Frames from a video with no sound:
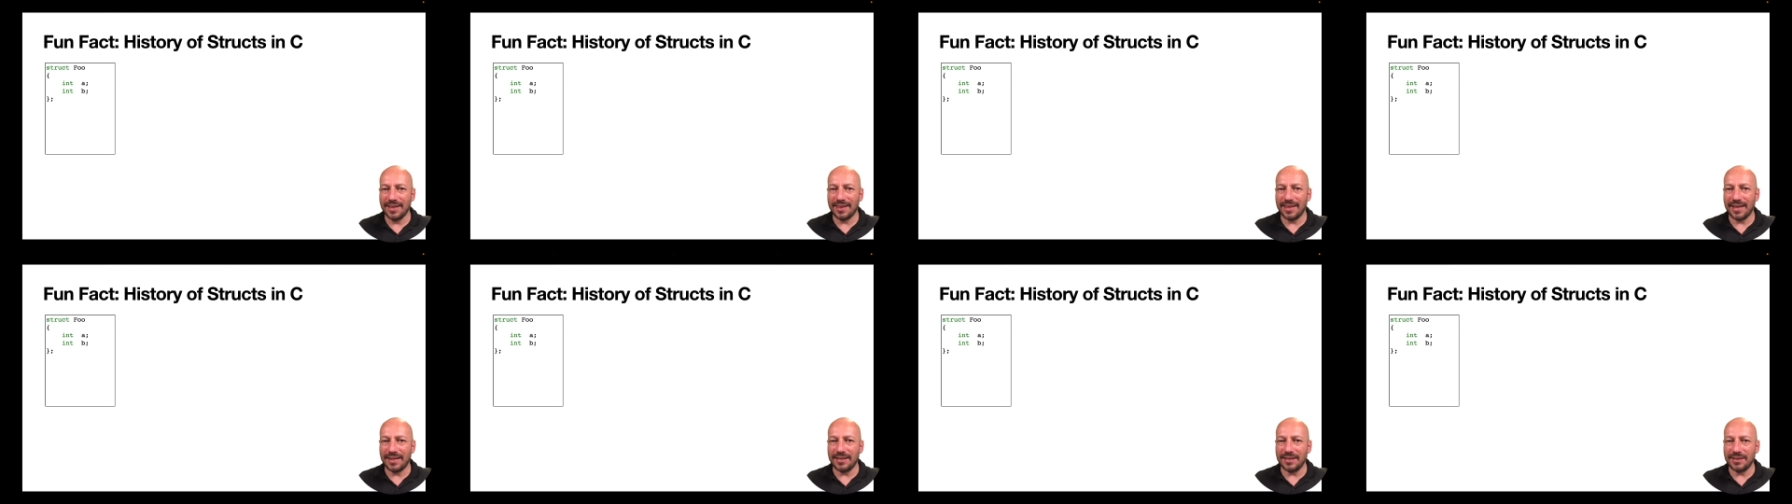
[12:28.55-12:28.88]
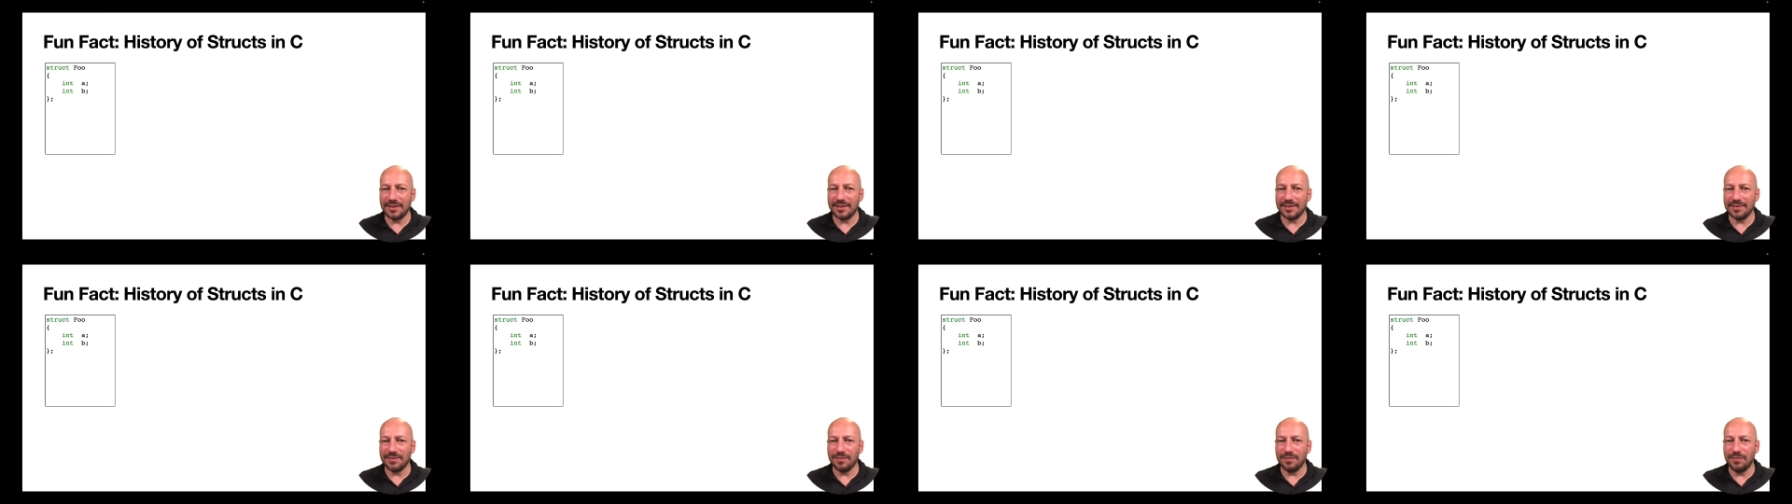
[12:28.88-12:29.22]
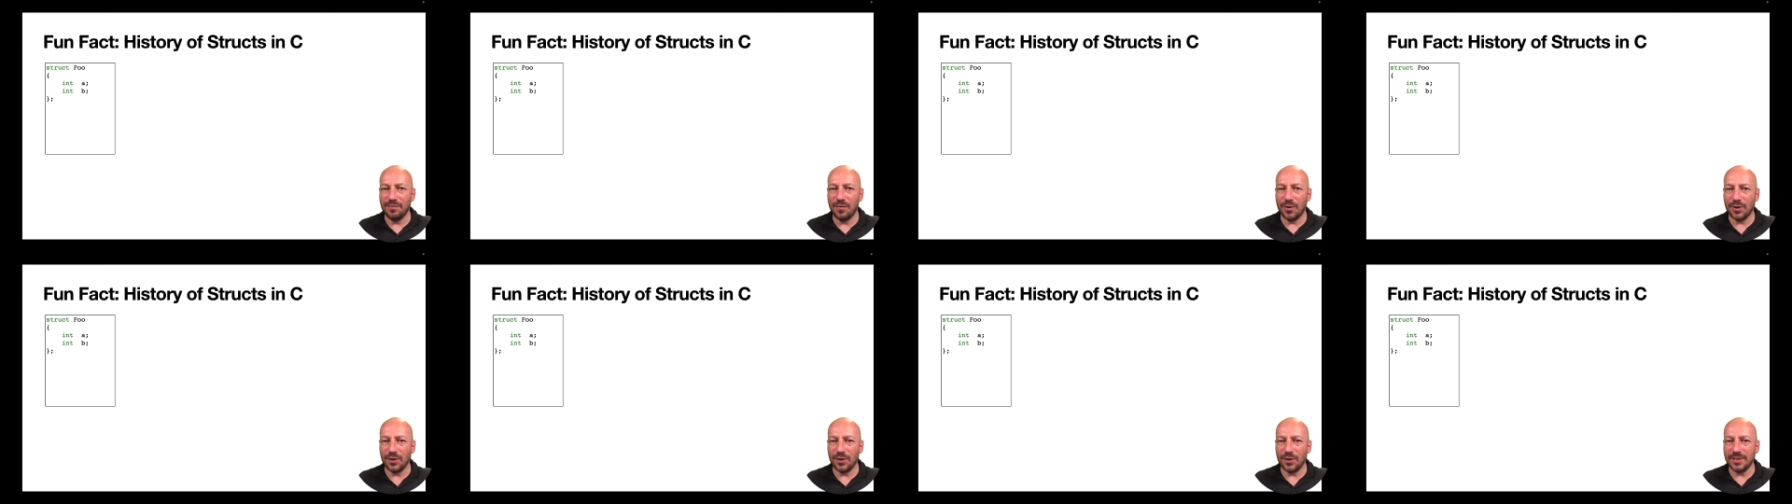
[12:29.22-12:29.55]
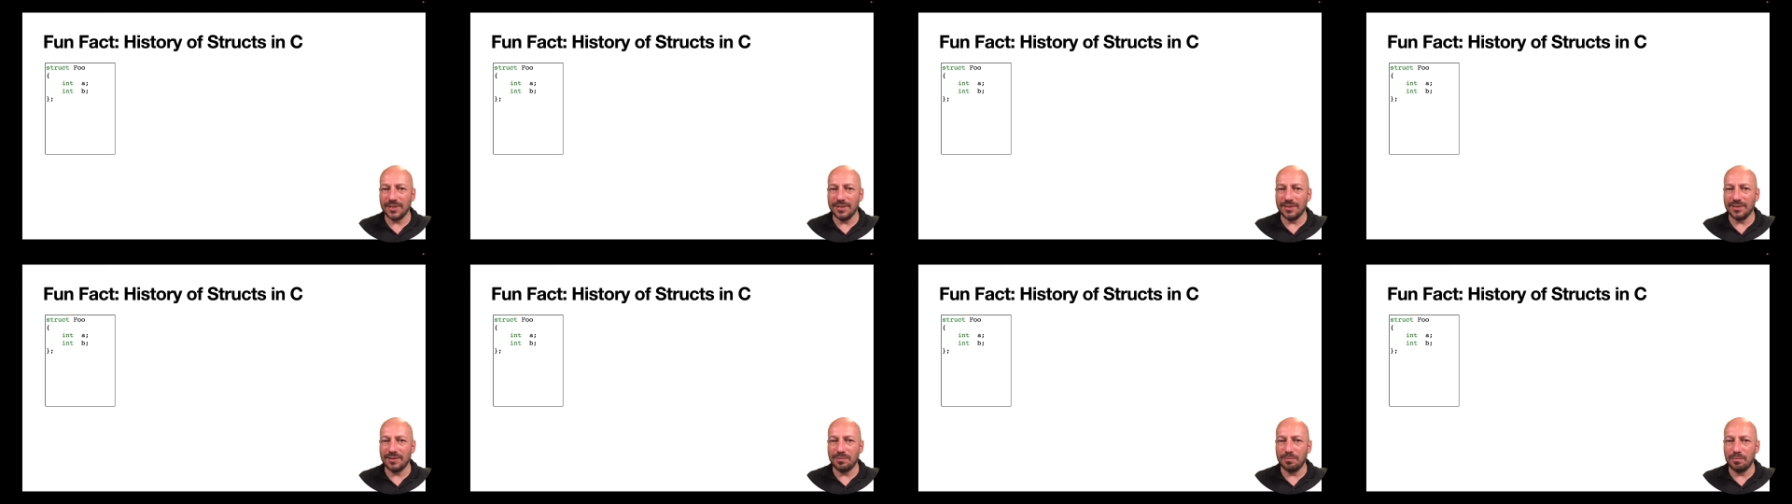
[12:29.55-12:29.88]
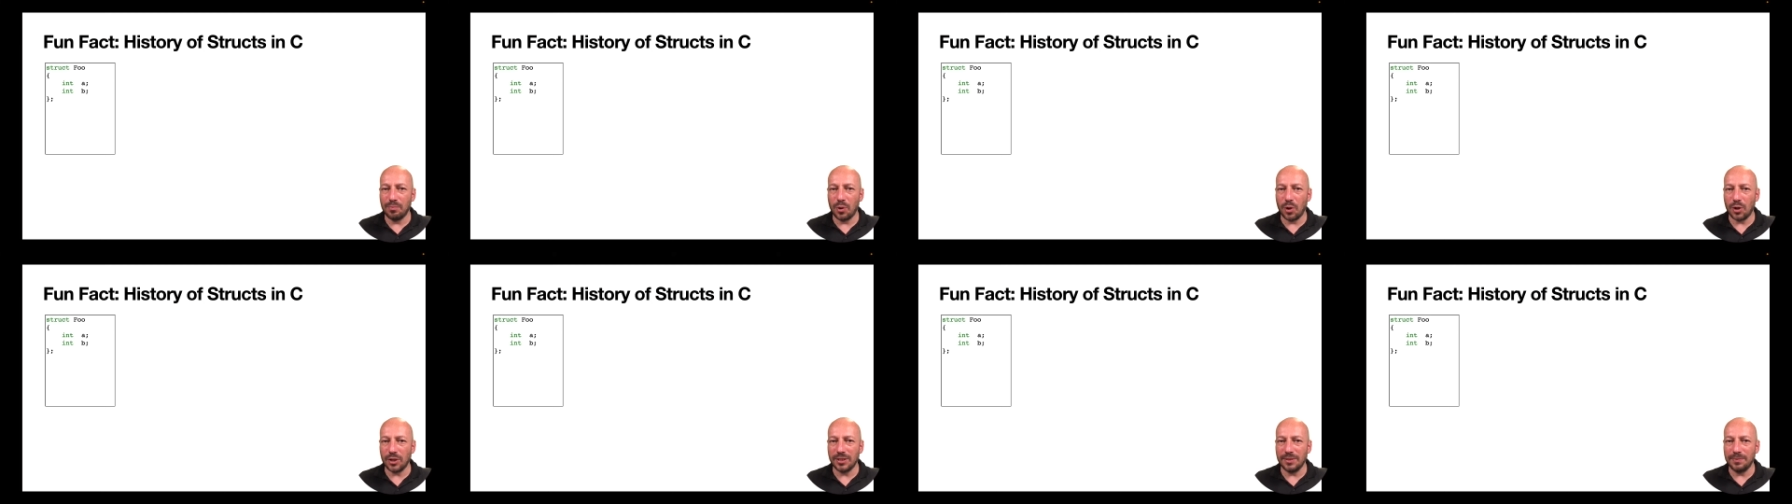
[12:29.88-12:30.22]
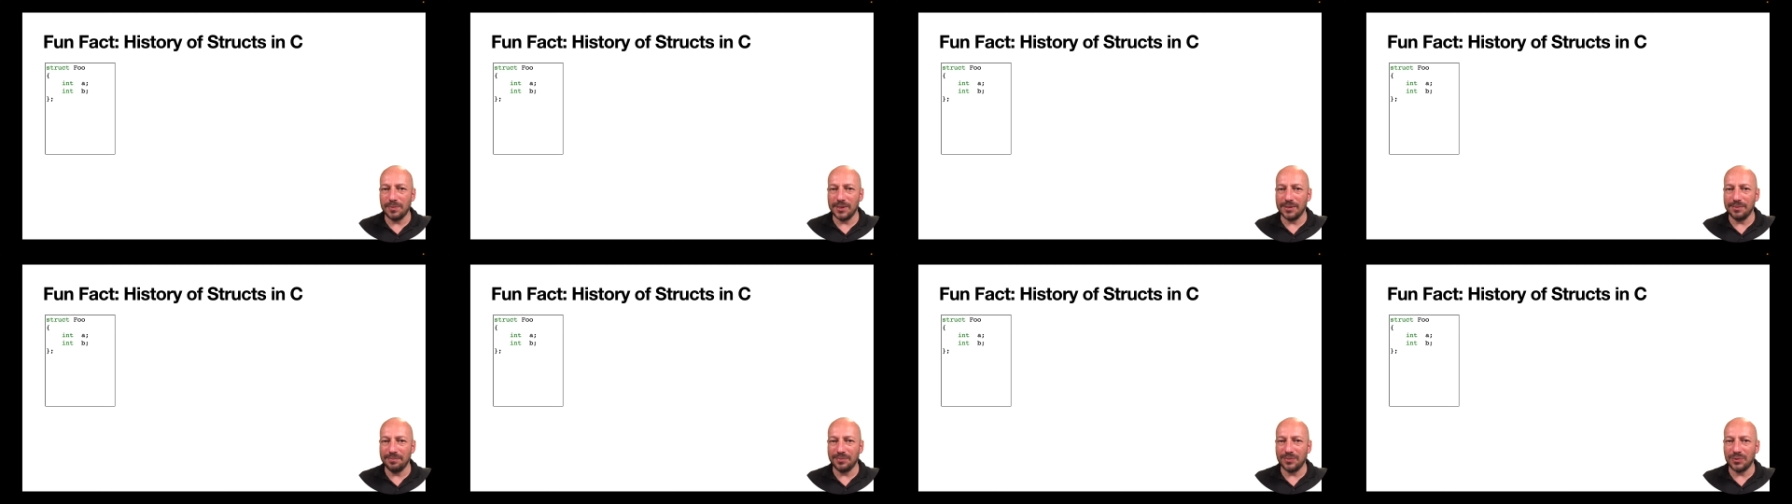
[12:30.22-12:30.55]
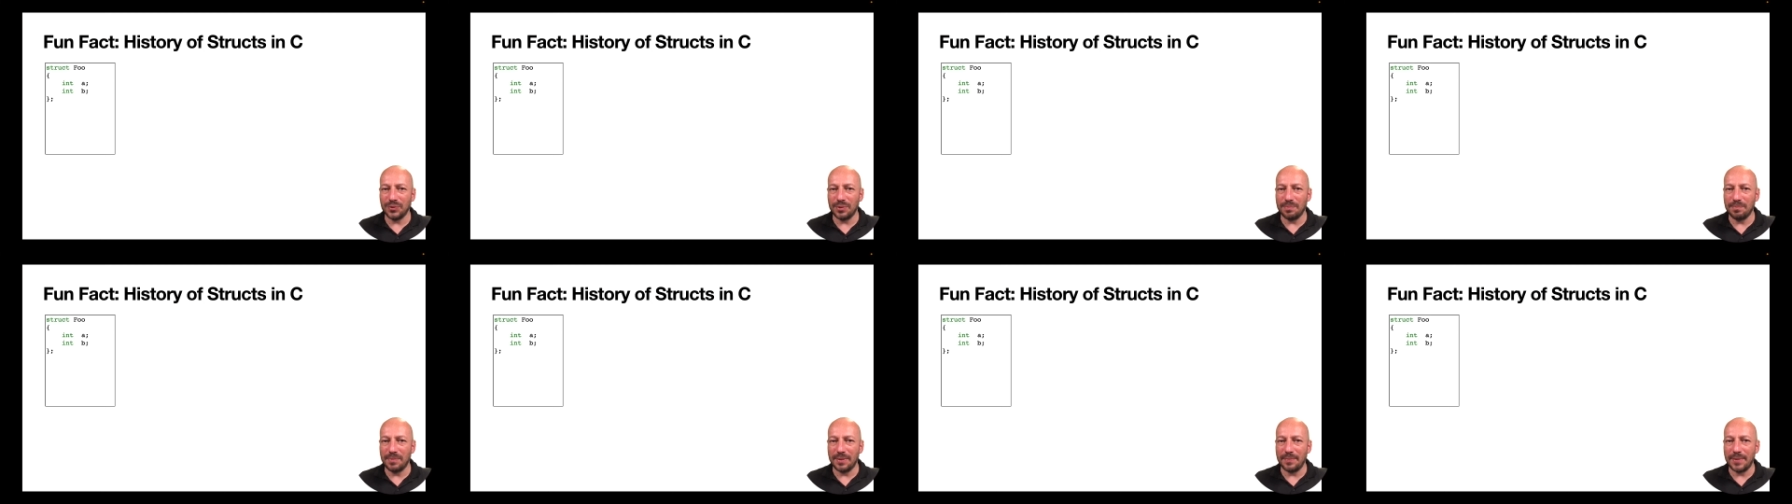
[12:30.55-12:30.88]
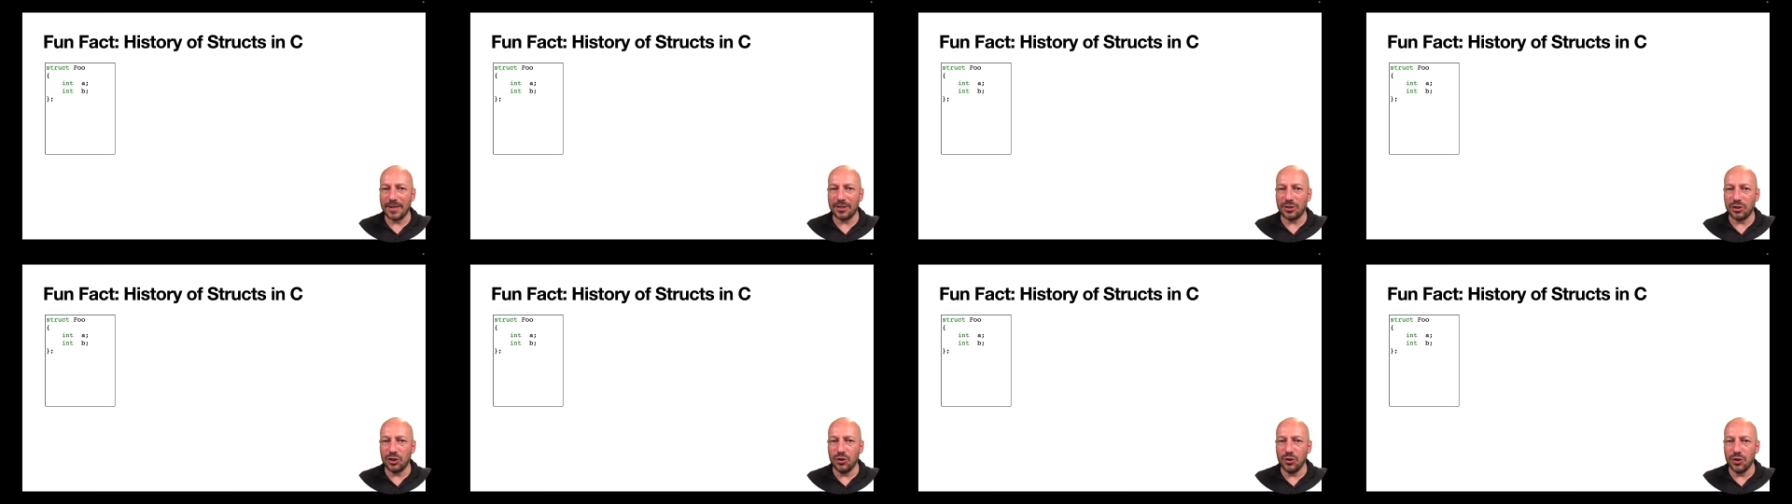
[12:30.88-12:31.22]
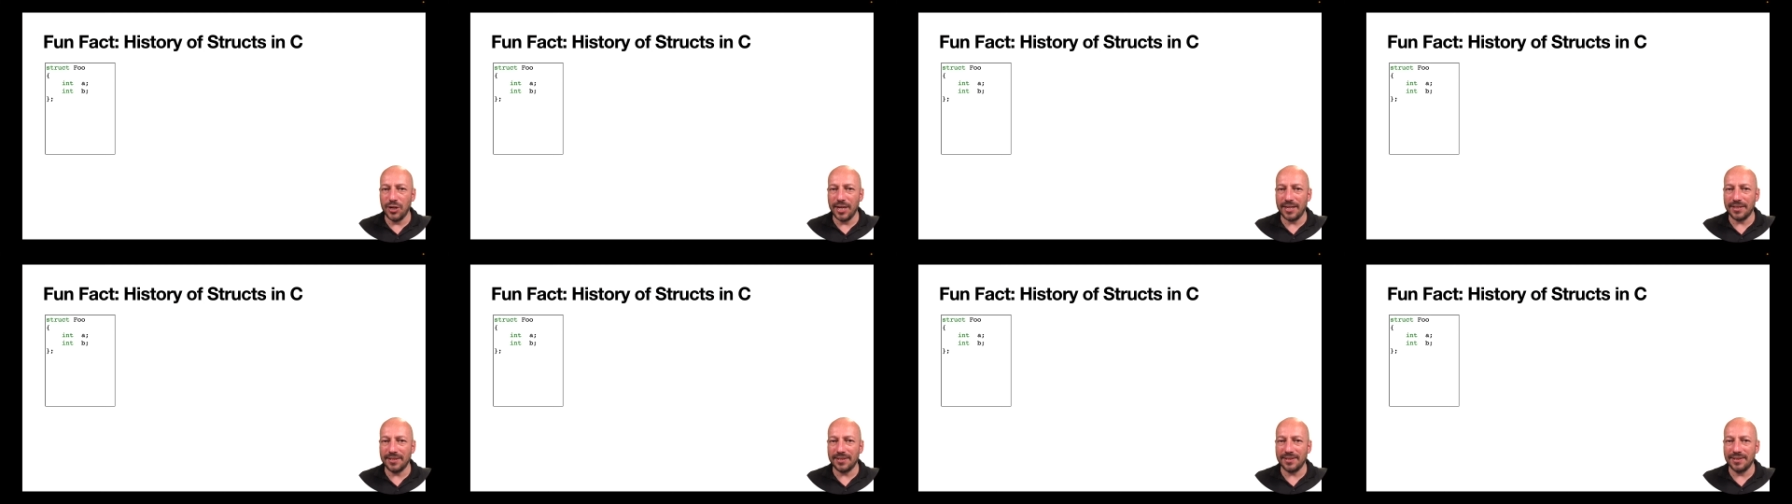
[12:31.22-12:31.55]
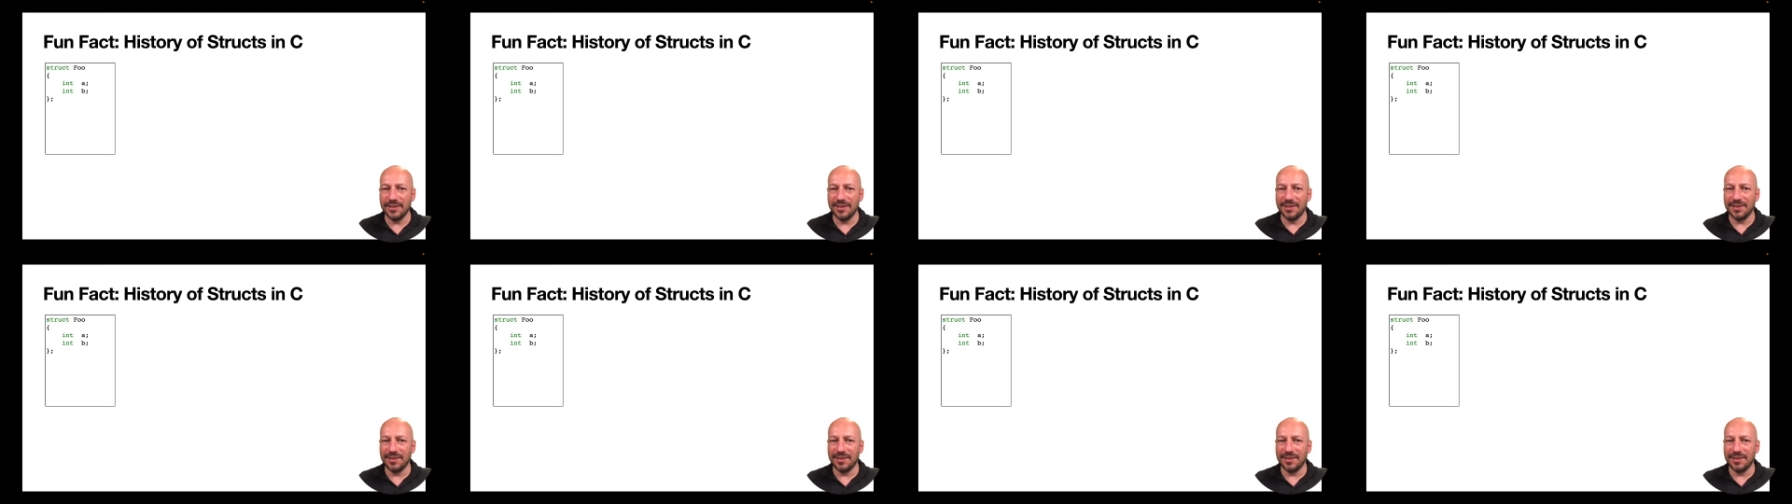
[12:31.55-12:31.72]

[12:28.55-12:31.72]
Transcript: that it wasn't possible to implement Unix